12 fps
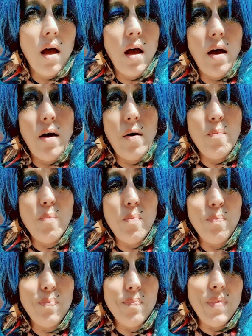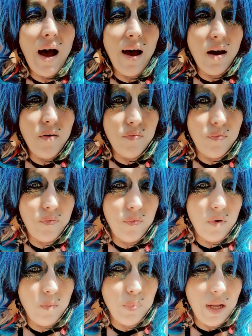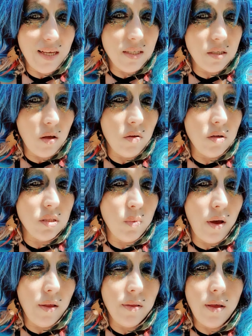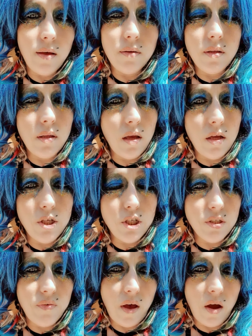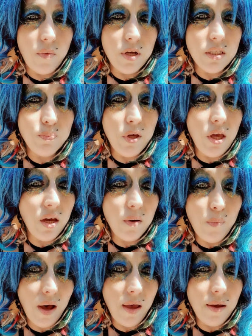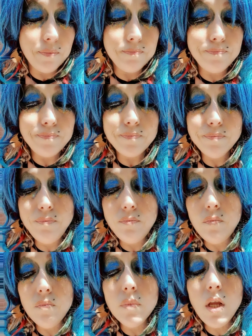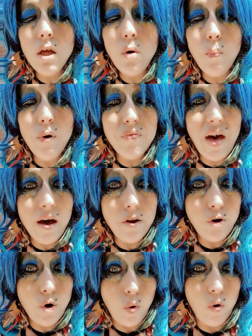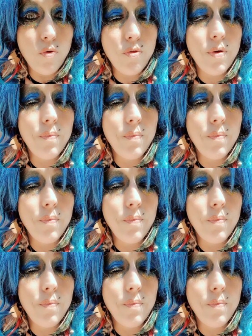it. I have blessed salt as well, it just varies, but you can buy it. You'll put that at north,